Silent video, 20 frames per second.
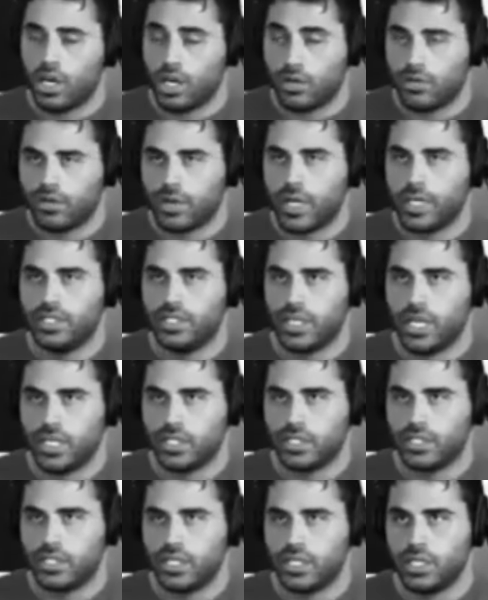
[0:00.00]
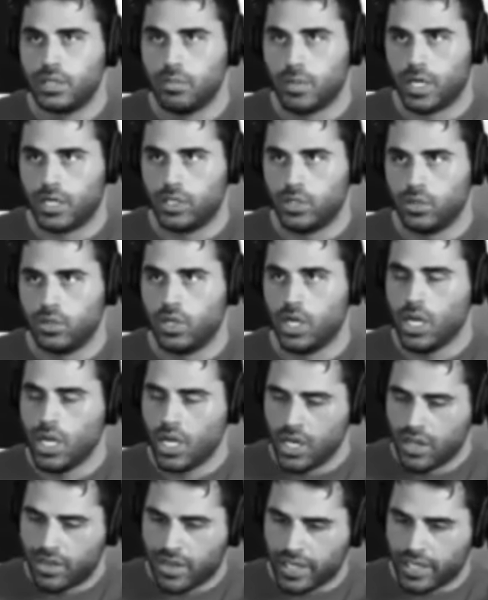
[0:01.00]
of identity, my yeah. dude.
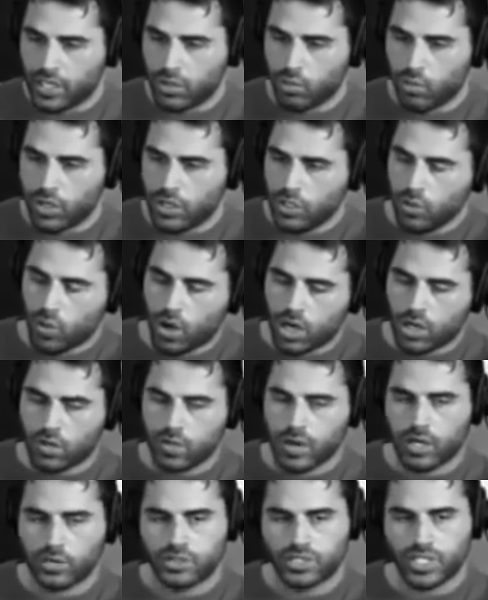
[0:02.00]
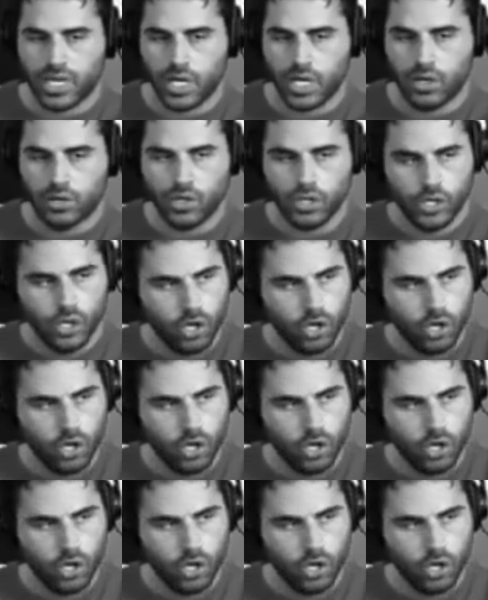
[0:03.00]
That when you walk around town,